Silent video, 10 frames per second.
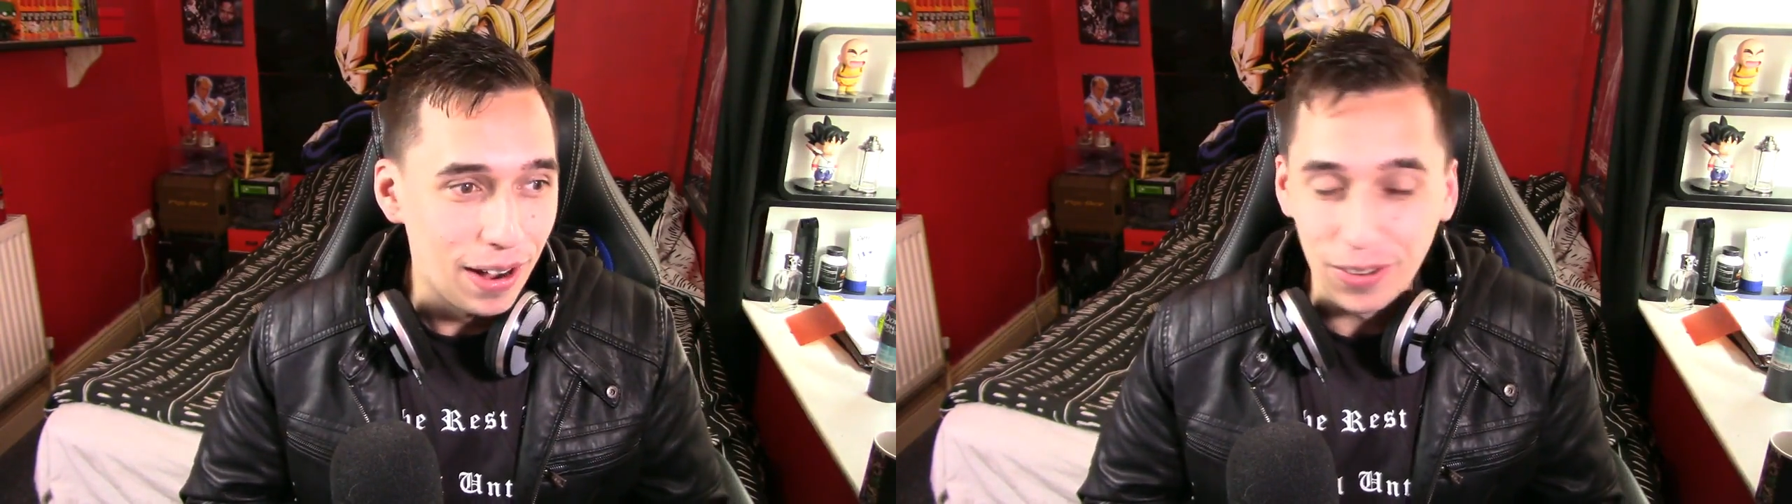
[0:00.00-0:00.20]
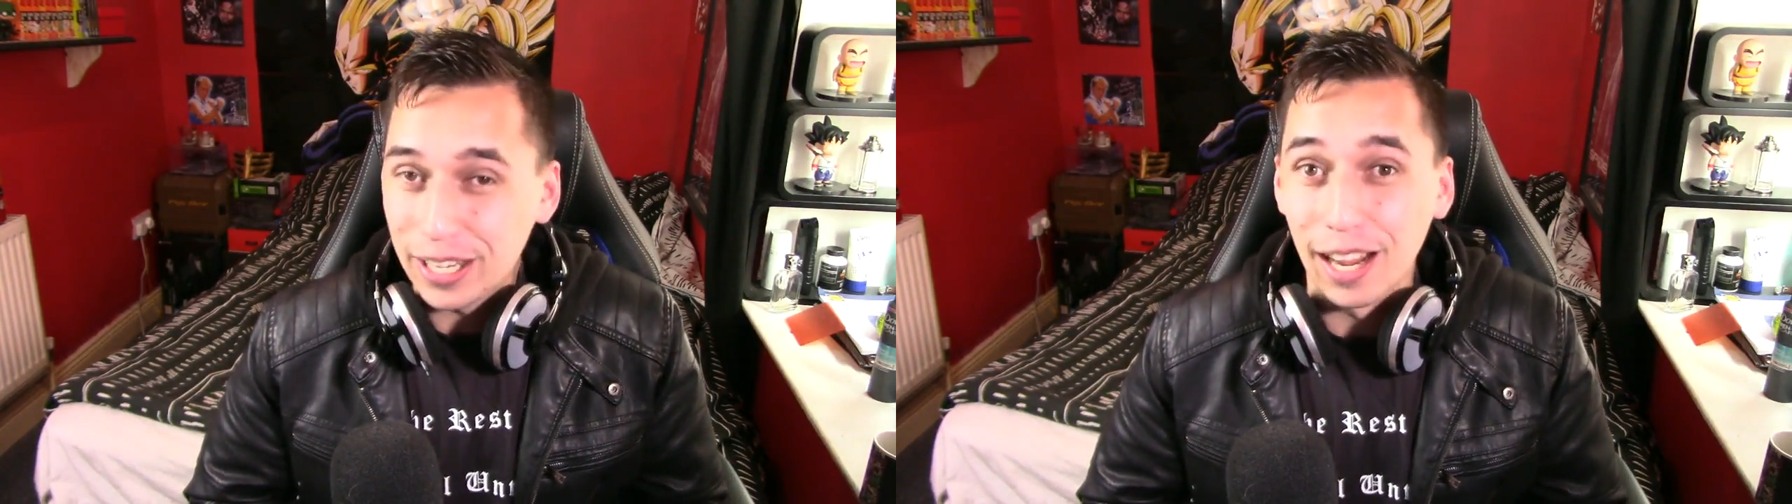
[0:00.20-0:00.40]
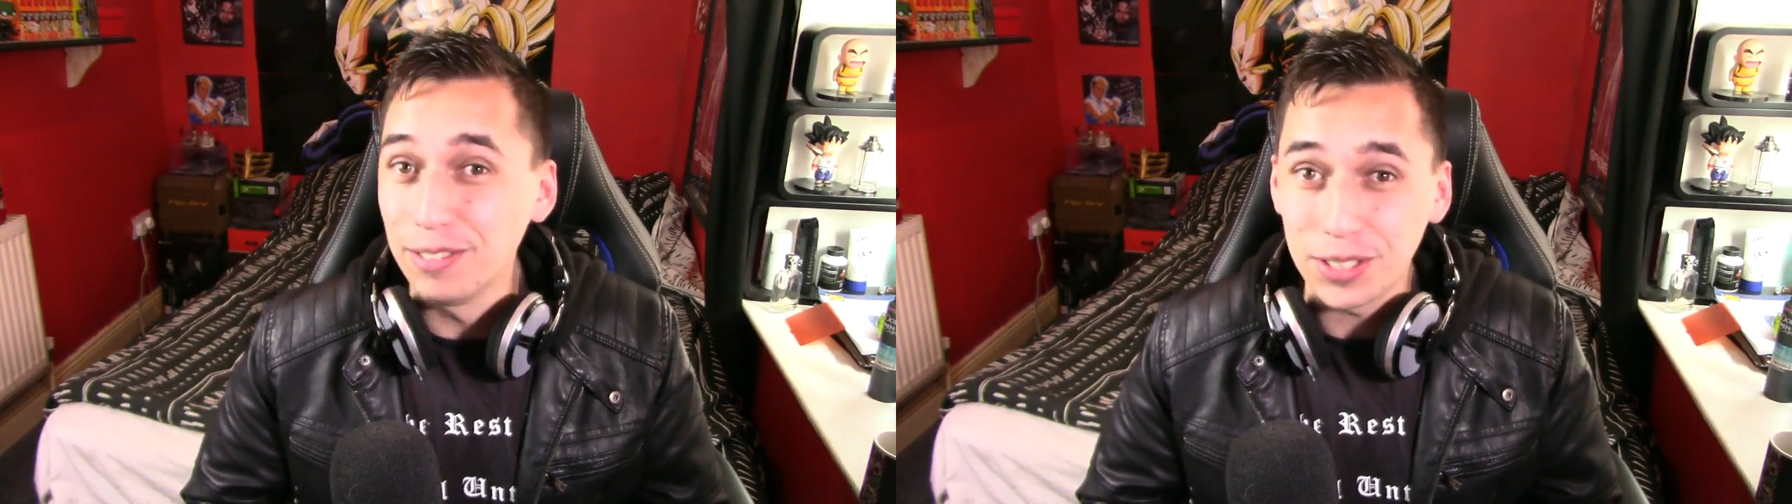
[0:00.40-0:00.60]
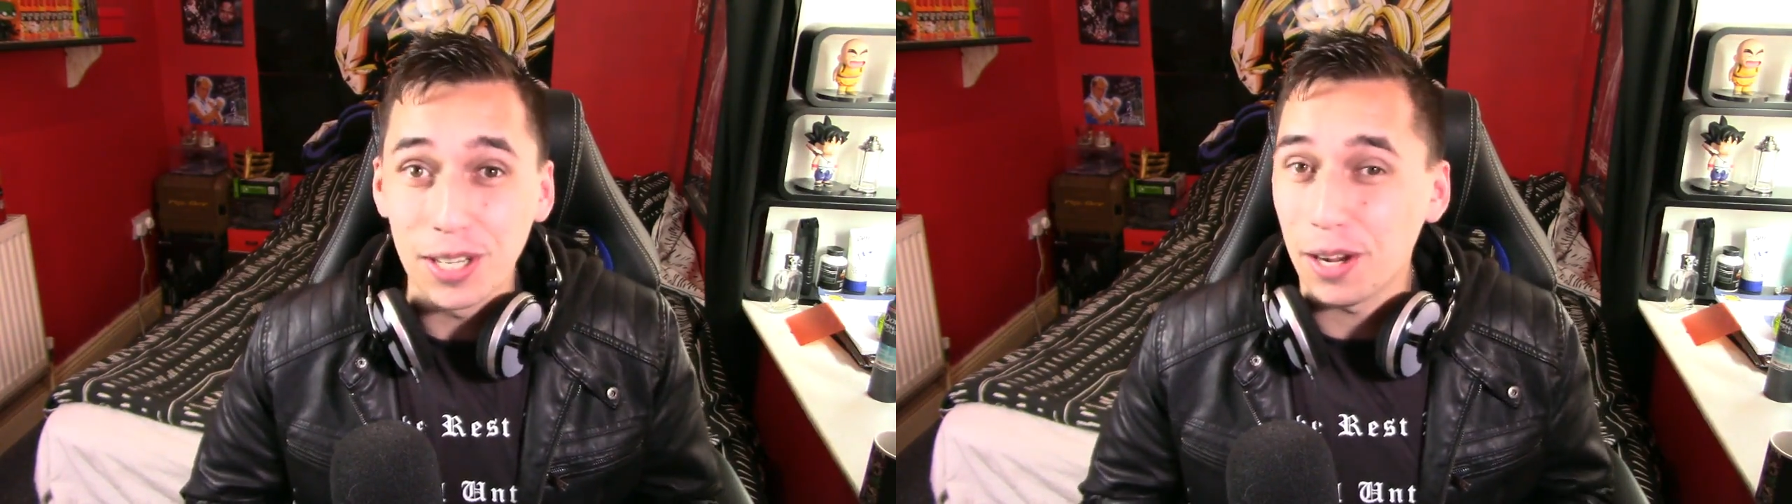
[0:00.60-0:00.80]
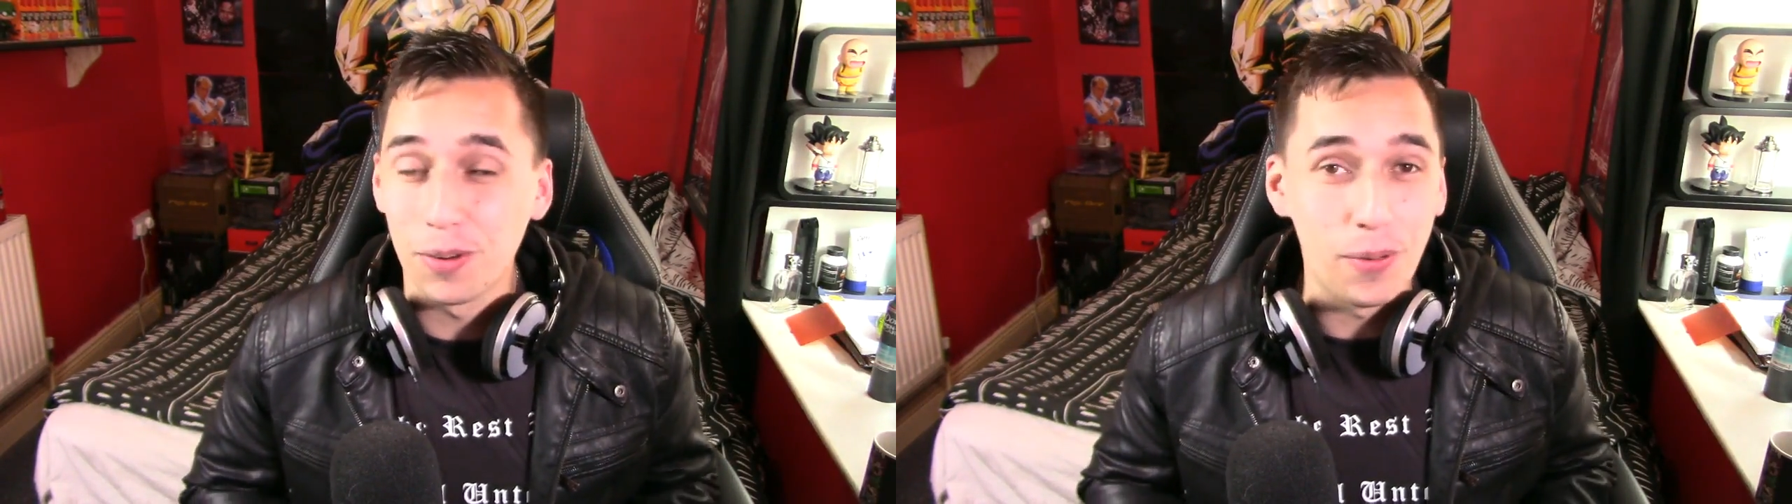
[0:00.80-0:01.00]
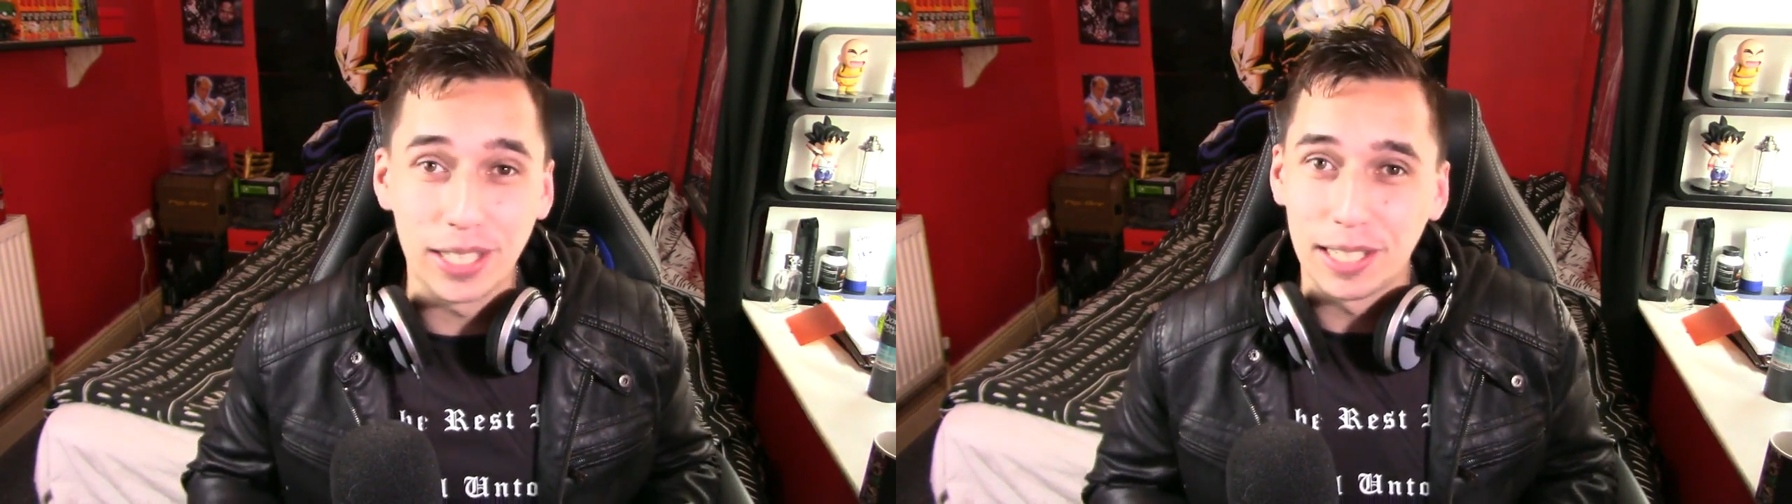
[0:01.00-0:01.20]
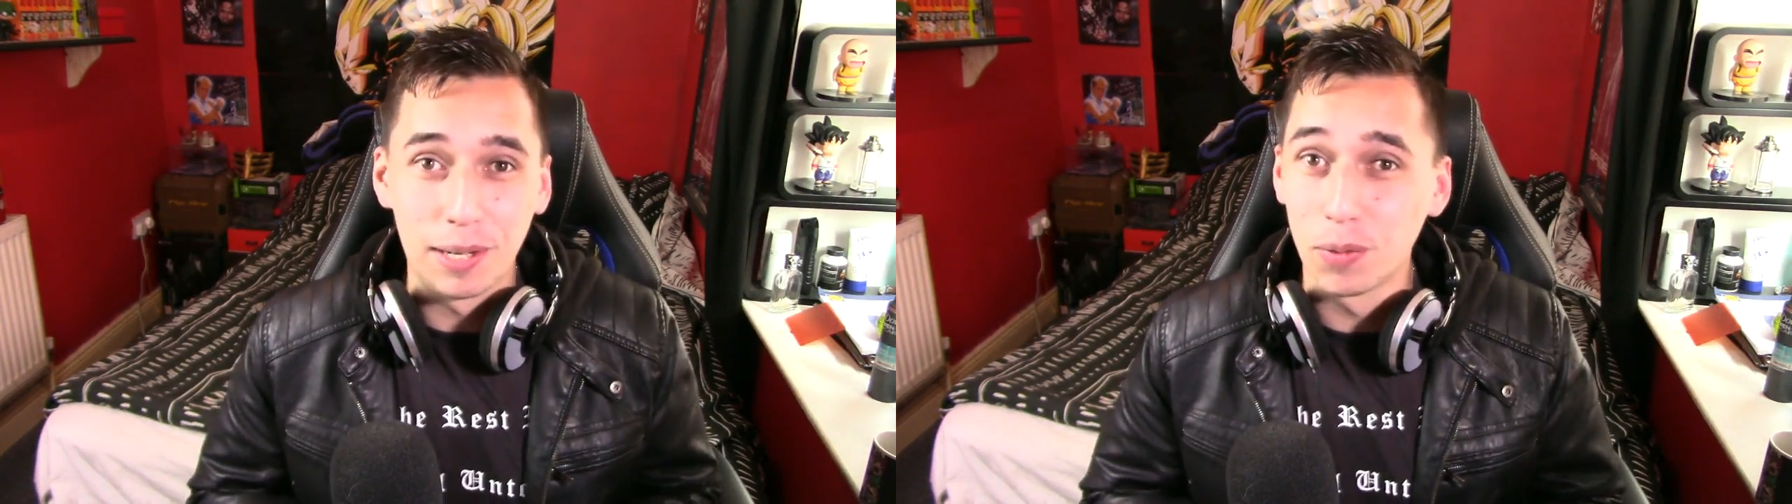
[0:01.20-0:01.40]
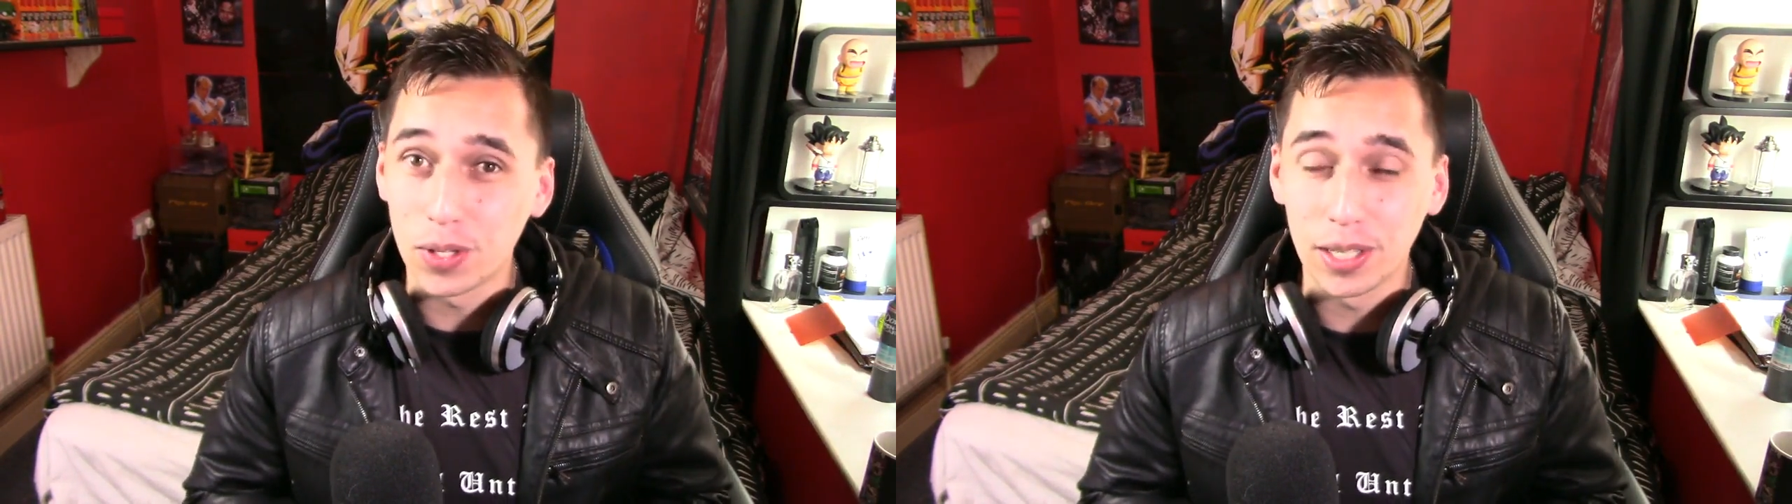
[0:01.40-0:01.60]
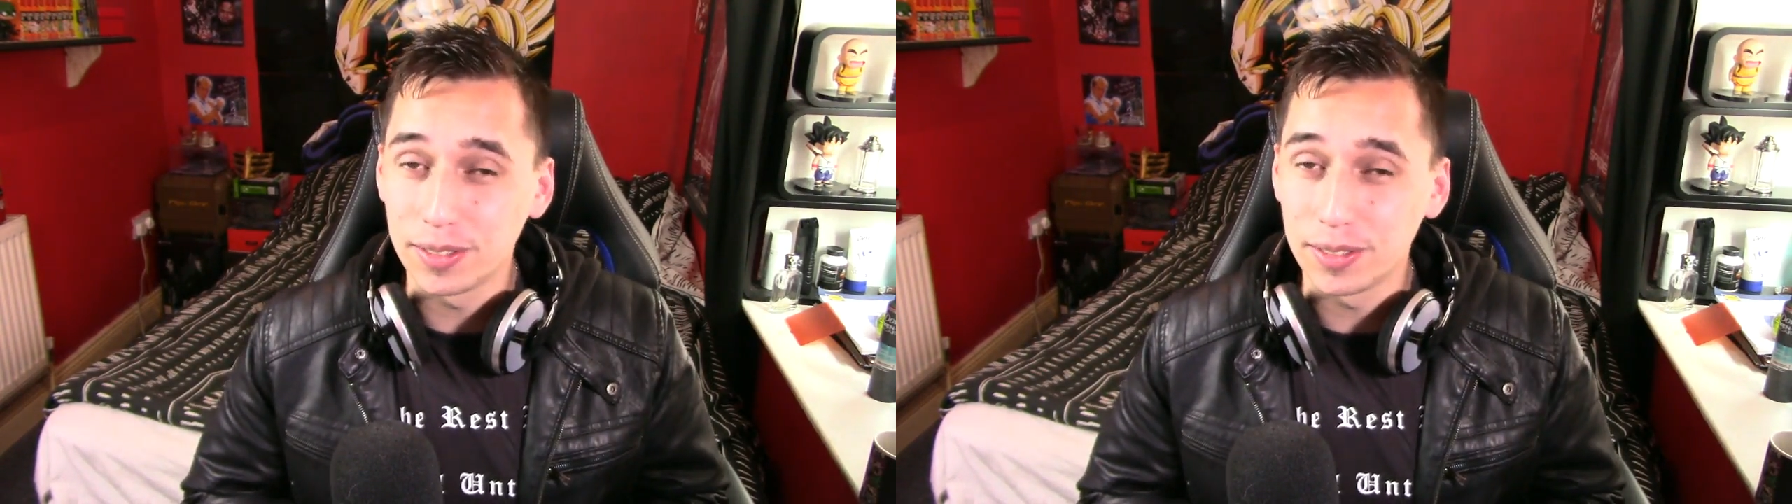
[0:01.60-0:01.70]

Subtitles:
Okay, I'm just not going to waste any more time.